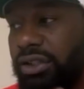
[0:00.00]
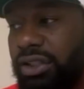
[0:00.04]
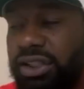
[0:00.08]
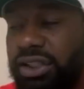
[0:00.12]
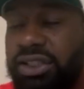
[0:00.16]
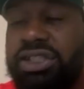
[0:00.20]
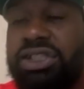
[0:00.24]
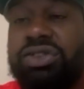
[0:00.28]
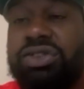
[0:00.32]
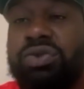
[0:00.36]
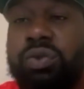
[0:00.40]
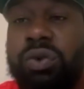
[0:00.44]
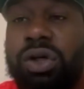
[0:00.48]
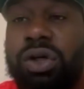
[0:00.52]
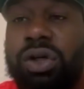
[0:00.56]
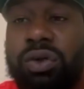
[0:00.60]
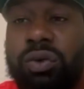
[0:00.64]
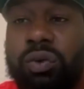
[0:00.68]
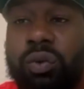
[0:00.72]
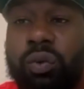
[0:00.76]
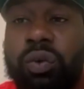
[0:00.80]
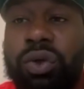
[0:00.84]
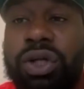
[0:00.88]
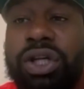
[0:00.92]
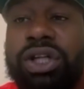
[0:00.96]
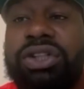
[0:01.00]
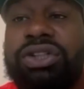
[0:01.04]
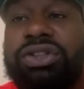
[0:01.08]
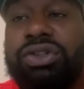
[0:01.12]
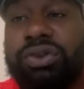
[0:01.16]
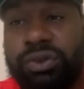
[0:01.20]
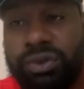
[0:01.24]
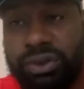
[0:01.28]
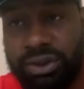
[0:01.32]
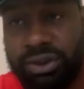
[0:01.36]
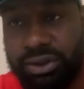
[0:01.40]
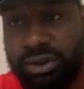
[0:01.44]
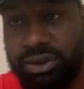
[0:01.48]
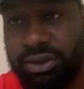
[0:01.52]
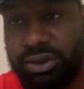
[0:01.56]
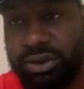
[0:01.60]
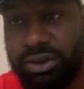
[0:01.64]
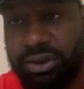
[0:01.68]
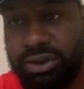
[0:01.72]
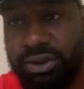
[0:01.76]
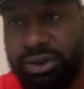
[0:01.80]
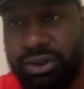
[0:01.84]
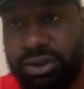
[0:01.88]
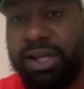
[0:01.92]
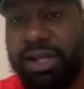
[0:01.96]
This is what we're doing
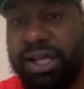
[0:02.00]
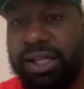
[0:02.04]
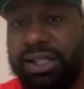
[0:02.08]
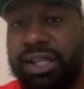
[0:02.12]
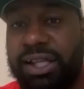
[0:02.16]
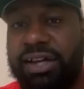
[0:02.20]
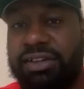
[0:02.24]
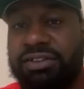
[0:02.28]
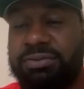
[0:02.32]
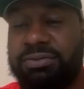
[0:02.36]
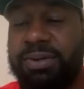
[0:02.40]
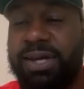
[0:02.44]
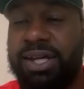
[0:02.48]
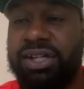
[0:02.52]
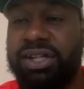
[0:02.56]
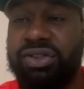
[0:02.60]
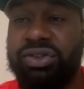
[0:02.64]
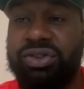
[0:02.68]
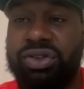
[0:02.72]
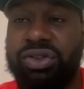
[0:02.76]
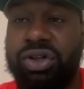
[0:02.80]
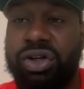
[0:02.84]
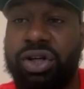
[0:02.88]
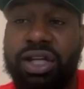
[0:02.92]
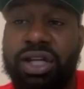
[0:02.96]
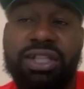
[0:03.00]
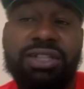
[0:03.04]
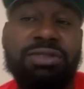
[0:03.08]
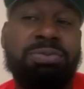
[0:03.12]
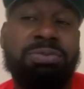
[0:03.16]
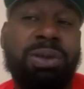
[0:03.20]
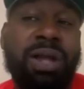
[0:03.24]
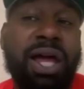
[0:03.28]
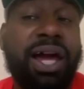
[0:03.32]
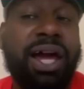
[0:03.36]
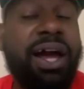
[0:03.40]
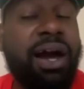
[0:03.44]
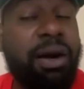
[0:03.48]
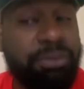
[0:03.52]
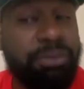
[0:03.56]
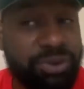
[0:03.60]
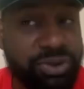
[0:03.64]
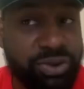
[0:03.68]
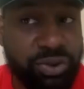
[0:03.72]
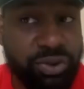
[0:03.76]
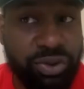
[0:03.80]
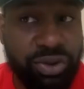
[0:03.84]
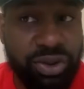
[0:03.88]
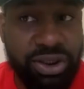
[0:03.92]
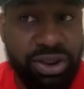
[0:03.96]
as Black Lives Matter New York, as Black
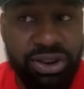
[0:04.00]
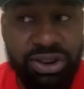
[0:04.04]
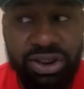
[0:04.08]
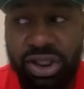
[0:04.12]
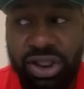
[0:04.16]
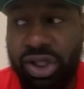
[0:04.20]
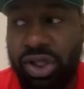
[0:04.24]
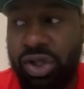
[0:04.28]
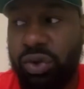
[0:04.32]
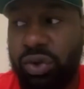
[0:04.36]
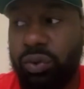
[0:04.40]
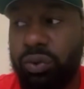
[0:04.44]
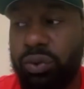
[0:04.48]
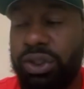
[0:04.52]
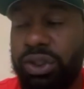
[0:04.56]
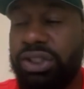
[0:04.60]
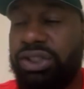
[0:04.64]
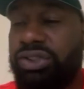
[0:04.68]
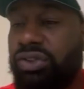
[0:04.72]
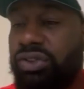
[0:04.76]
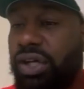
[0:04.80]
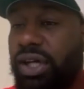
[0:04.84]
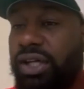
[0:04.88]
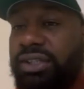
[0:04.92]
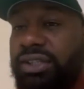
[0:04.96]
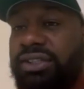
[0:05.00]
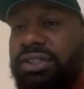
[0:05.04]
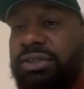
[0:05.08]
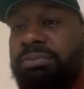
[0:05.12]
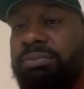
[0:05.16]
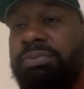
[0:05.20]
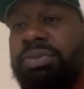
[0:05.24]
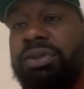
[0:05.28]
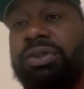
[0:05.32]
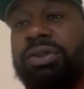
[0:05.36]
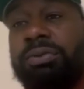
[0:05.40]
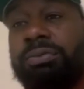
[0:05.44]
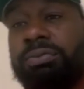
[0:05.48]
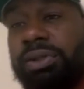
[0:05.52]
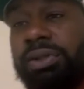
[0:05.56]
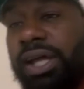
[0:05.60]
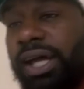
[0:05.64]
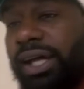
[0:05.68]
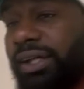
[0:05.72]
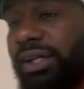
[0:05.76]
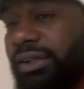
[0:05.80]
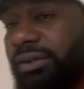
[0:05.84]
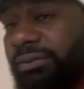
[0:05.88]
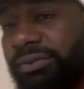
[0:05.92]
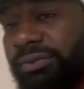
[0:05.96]
Opportunities. We're trying to build
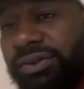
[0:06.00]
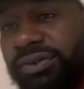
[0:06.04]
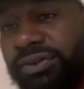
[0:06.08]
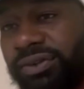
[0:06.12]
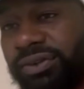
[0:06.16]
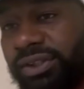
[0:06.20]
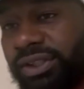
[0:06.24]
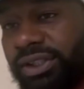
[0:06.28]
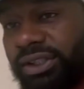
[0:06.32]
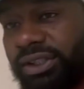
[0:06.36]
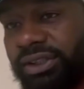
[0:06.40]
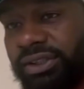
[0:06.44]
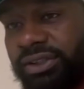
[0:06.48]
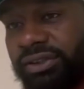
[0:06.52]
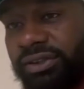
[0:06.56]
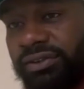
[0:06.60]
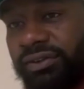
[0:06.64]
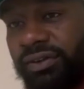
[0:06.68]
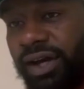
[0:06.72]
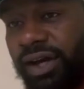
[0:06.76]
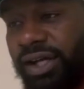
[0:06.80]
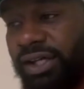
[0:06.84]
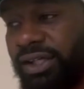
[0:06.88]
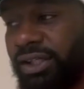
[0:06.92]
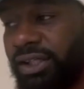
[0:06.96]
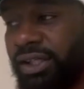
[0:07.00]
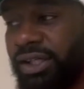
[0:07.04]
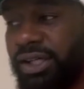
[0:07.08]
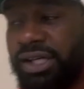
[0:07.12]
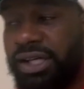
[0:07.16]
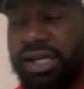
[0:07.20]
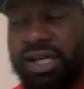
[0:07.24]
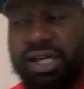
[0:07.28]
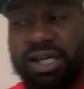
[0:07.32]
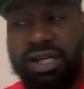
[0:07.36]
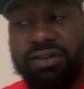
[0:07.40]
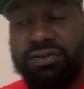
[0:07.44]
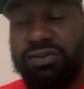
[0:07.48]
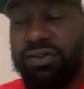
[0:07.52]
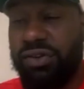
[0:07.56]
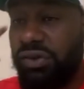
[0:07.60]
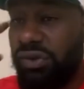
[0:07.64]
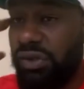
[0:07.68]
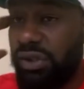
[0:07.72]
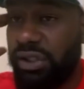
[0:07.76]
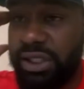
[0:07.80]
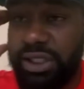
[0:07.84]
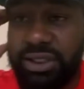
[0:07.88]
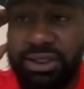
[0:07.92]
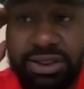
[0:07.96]
black community, right? And if you
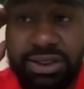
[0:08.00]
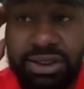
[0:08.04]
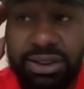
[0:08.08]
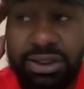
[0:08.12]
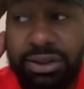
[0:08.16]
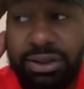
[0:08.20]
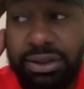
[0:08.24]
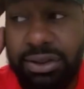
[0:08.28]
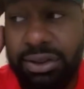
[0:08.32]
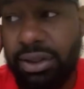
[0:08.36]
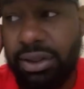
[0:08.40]
listen,